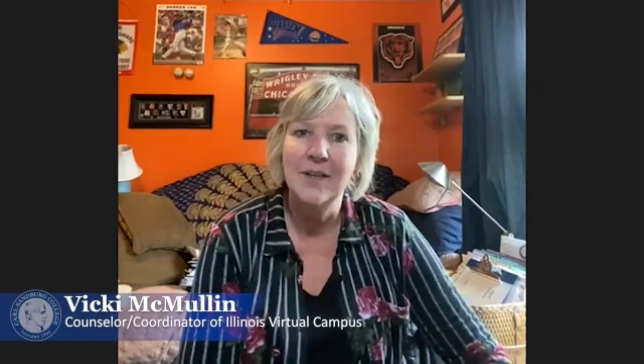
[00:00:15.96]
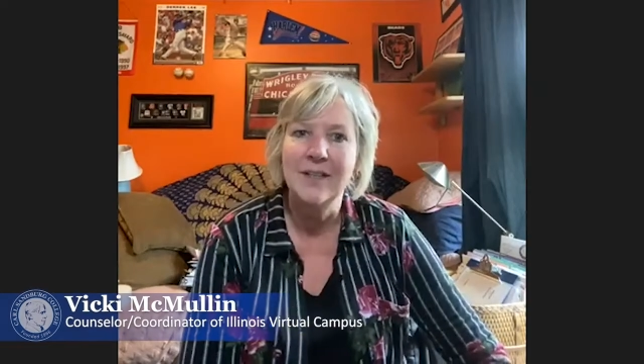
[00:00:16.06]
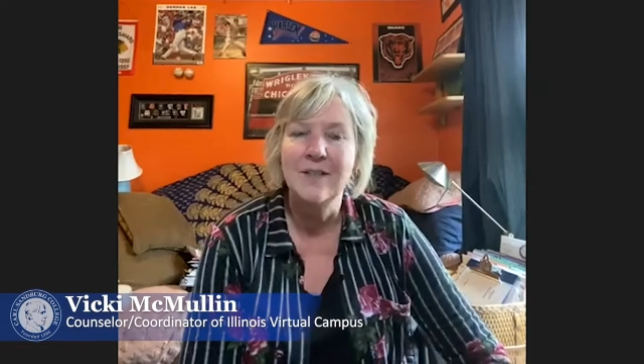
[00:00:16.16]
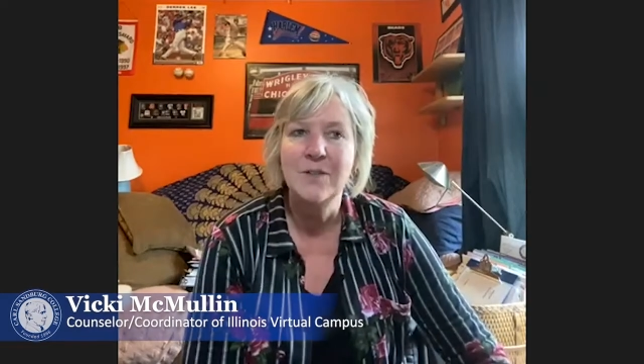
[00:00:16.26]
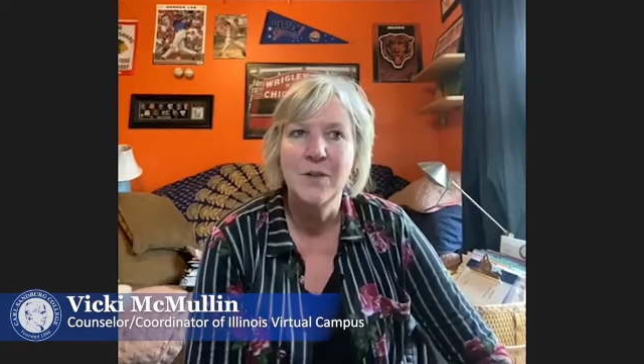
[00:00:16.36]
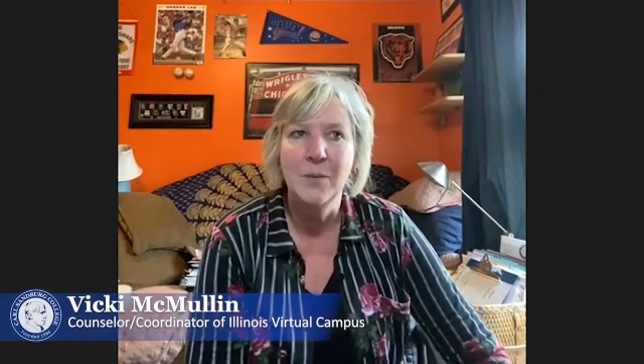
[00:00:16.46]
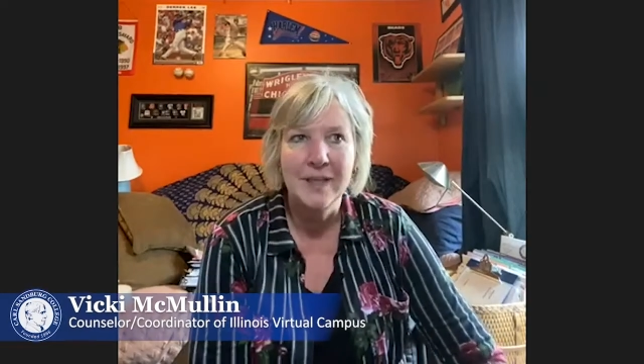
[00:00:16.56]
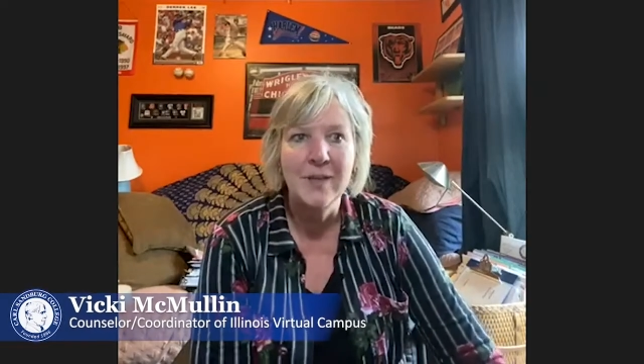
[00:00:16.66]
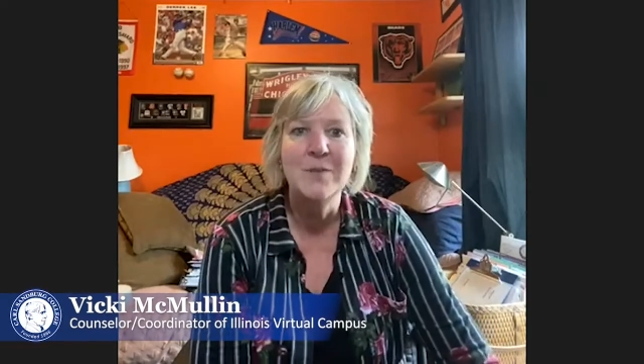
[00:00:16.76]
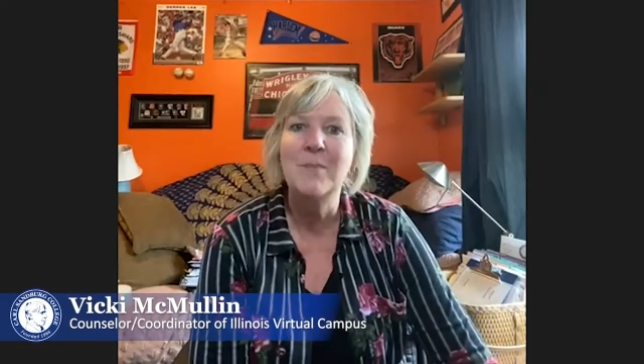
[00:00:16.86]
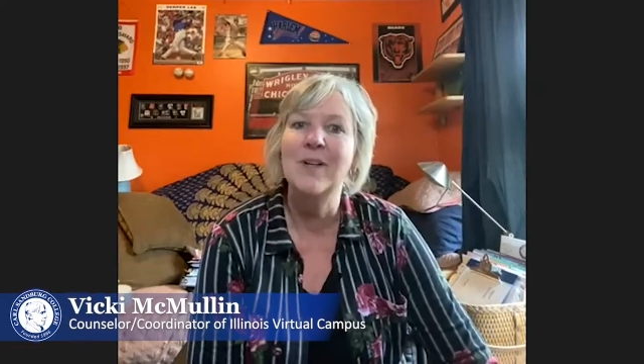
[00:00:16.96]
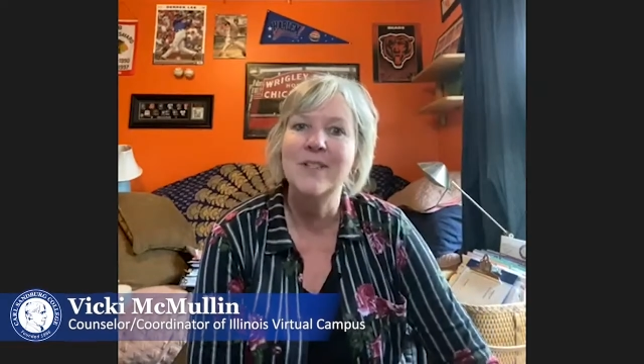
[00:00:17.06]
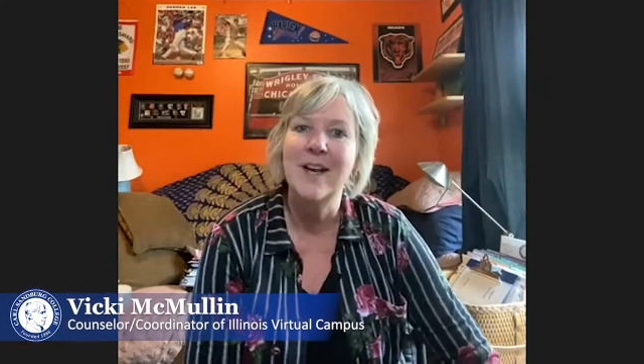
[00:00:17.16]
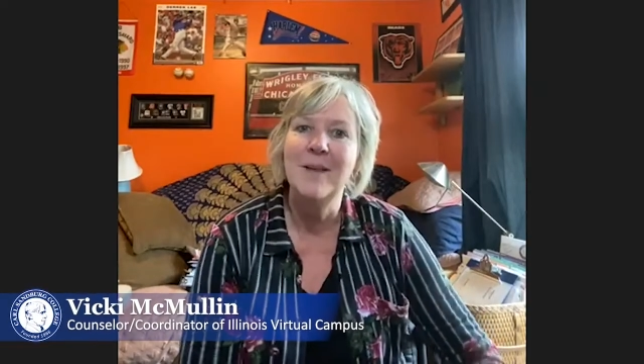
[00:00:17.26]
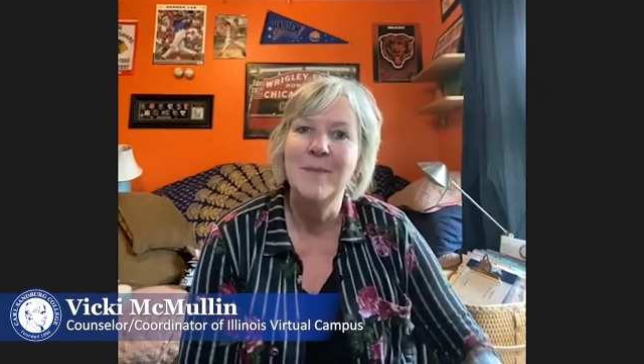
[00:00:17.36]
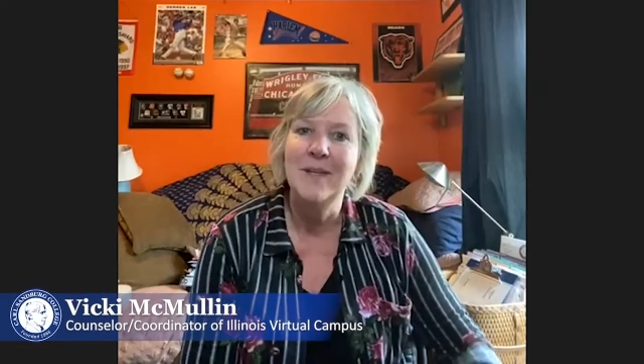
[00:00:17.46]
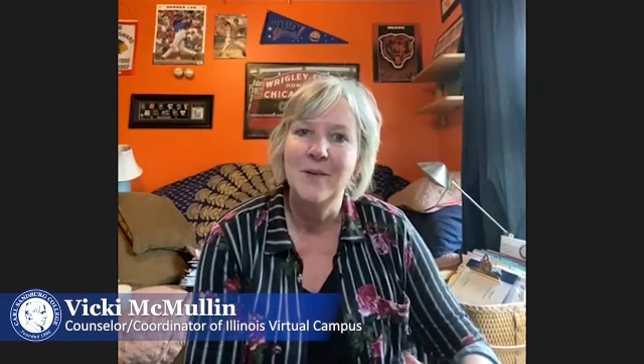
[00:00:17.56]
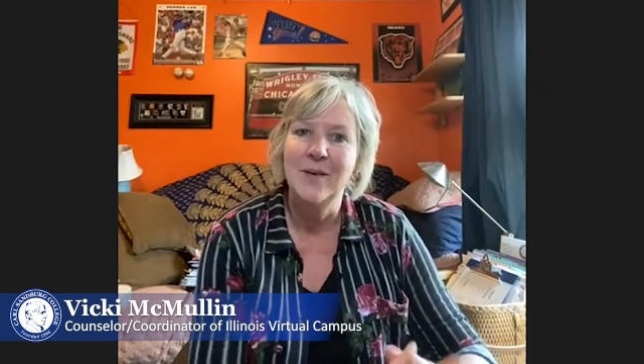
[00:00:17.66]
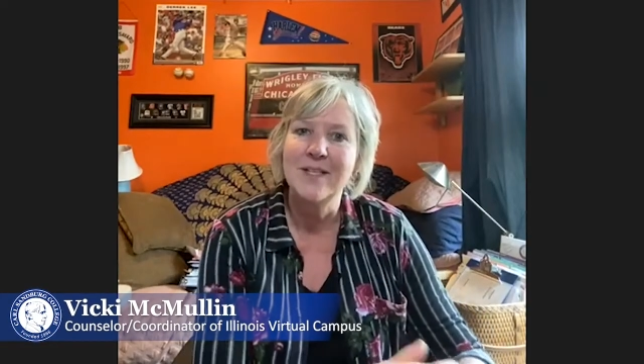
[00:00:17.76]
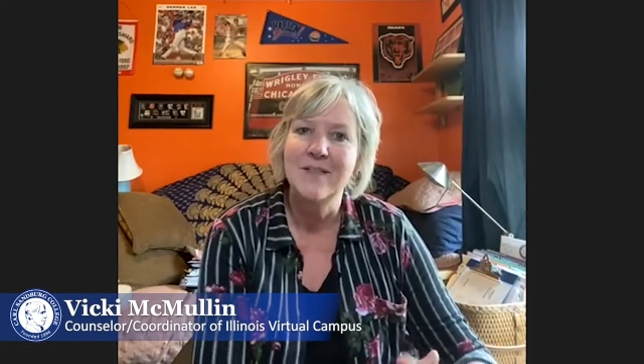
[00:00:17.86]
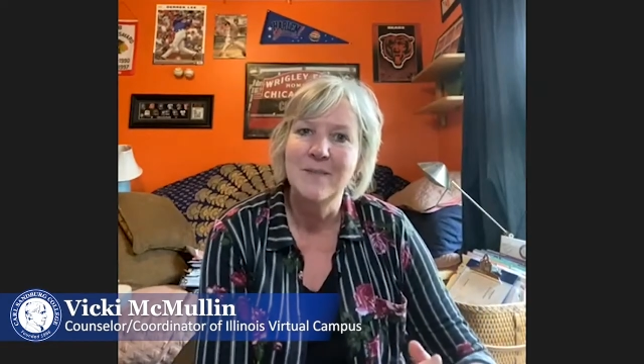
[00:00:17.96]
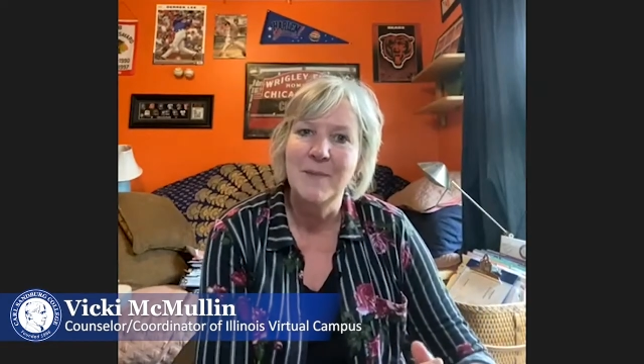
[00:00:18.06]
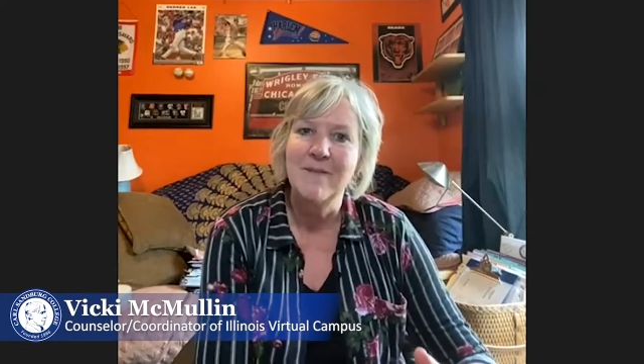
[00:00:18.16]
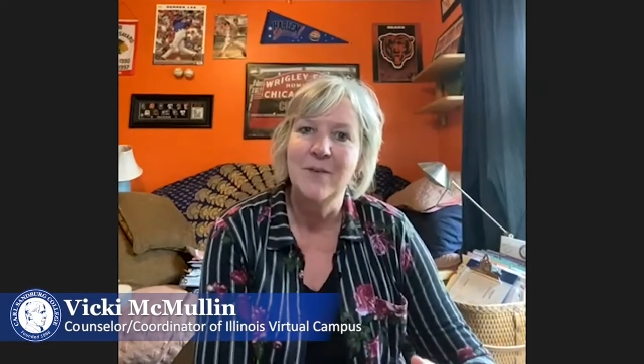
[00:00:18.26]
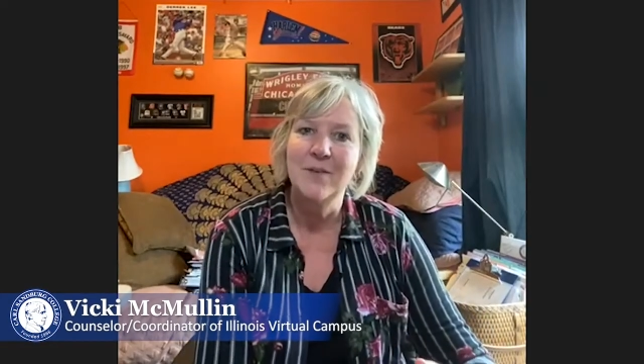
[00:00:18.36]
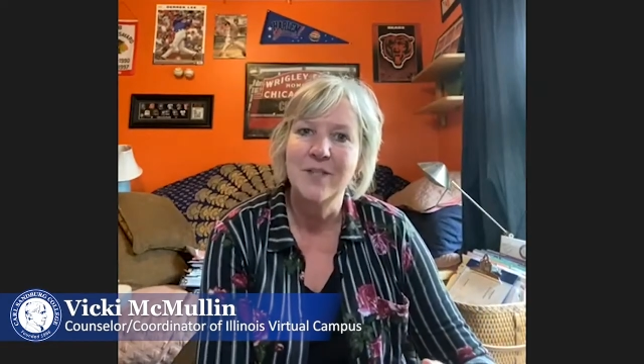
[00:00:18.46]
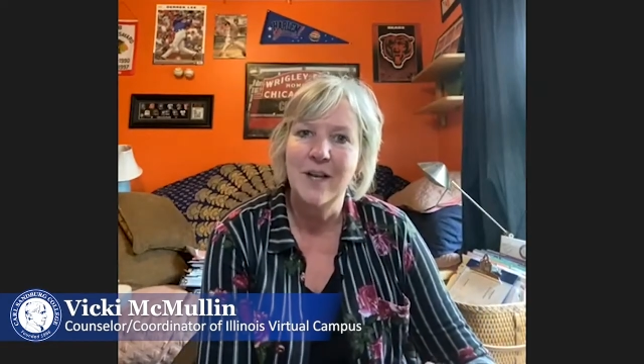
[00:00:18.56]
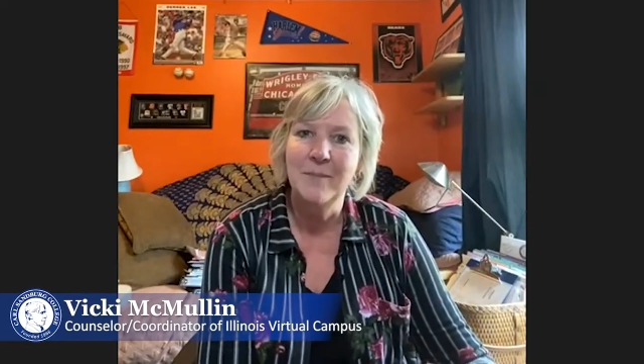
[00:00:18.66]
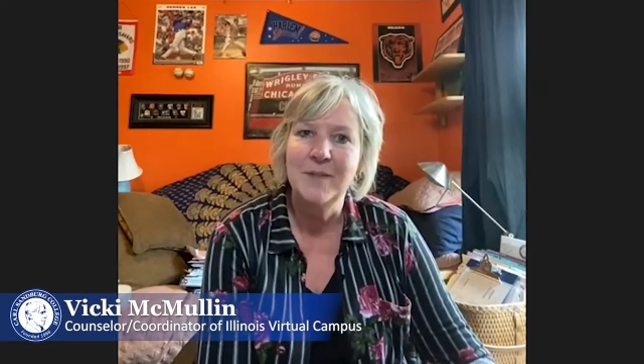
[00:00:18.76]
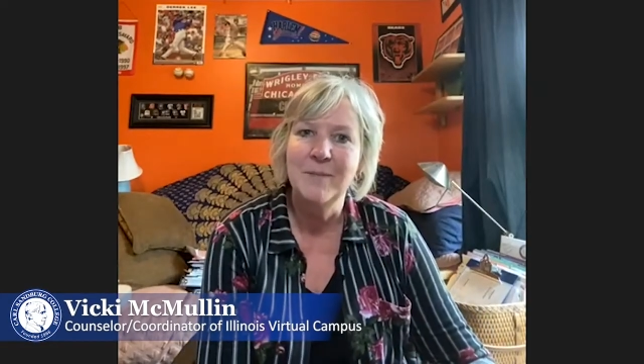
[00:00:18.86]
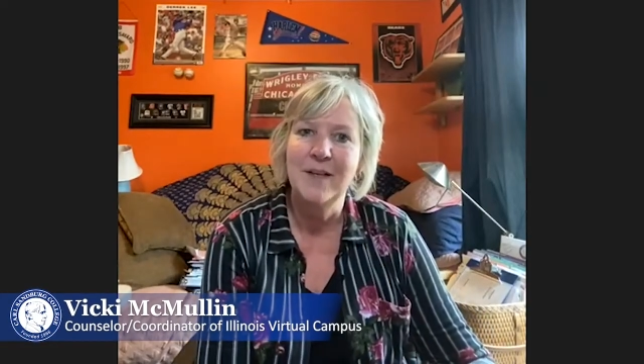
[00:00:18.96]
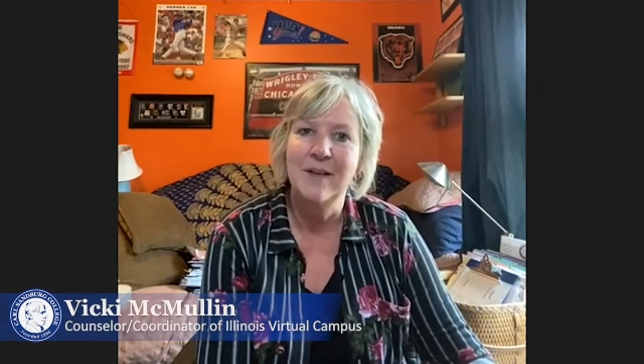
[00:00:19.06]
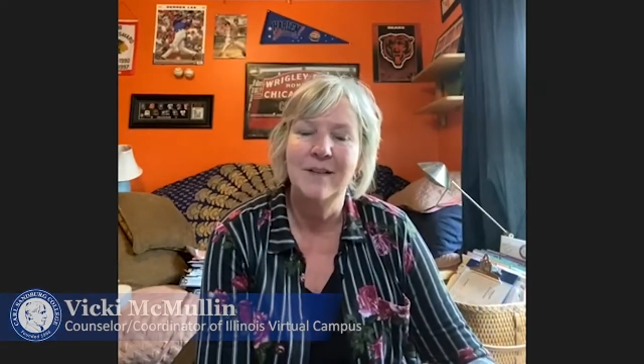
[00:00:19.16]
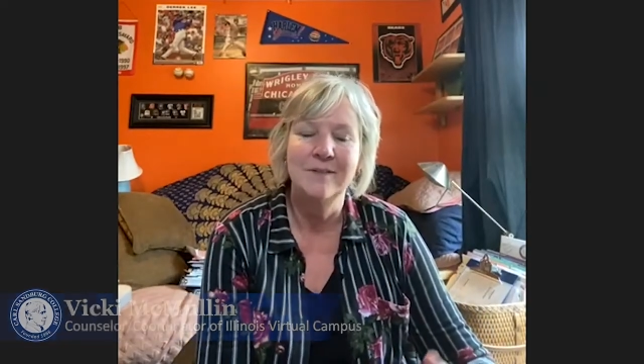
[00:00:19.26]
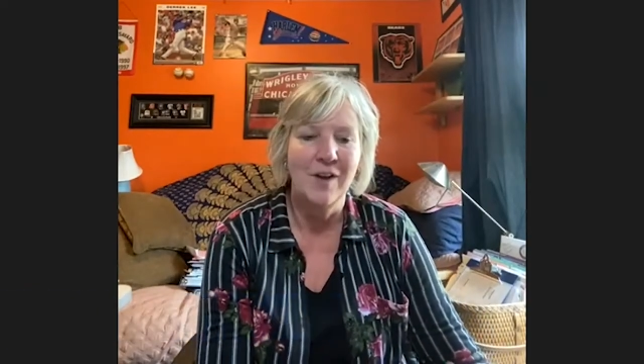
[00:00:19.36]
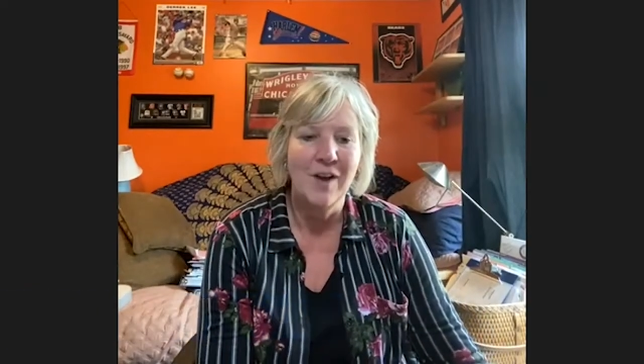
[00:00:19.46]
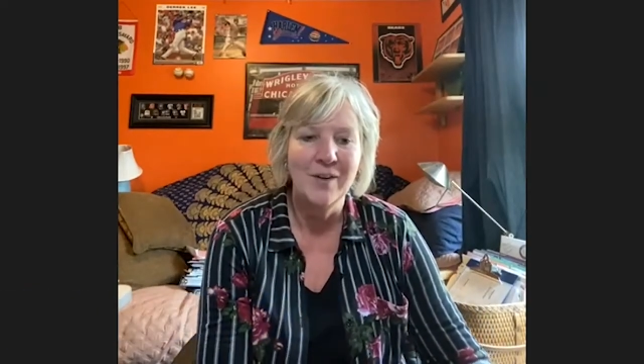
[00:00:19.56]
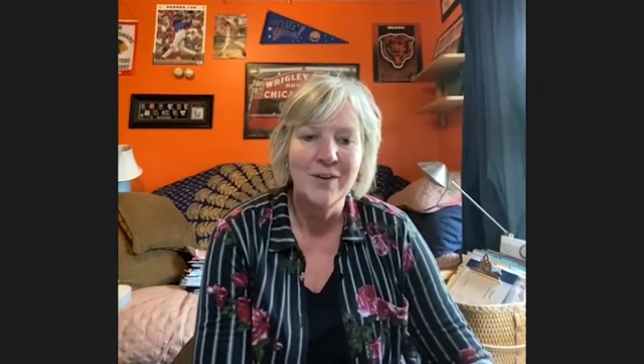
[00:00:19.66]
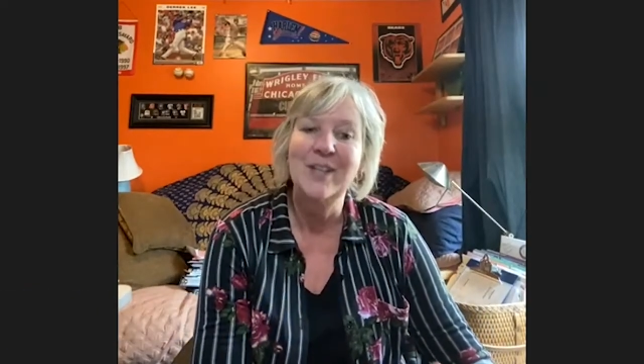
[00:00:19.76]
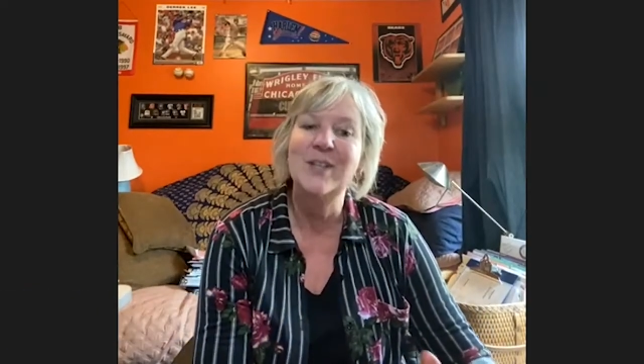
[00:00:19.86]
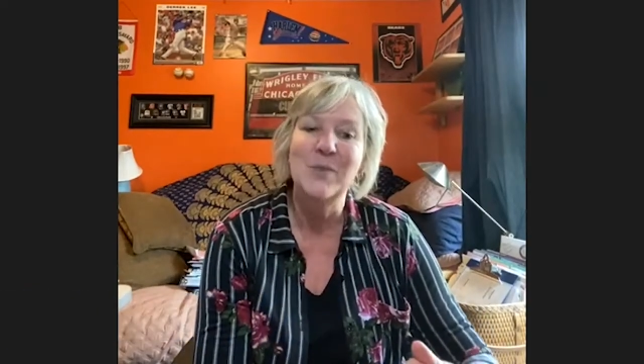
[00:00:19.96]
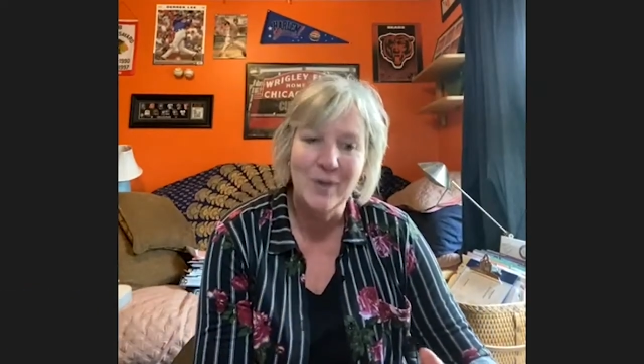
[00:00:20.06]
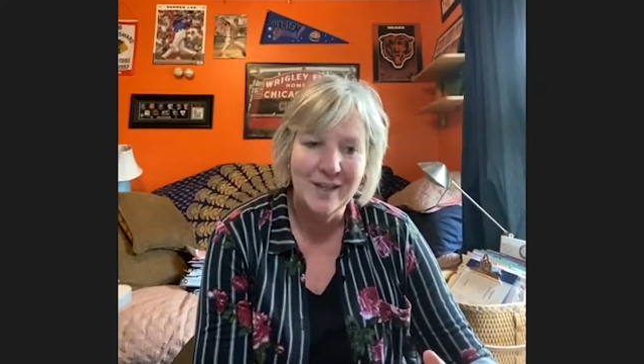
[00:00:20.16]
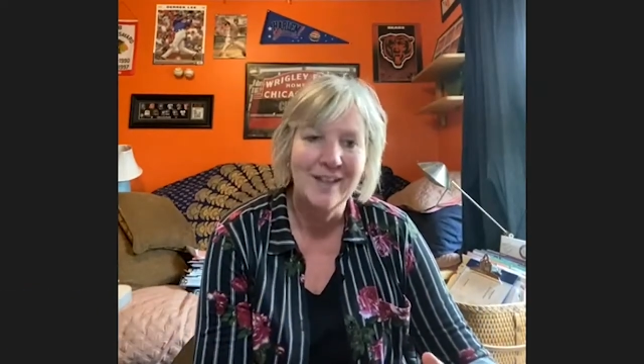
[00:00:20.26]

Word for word: At three years part time, and the rest has been full time. It's been an honor and a joy.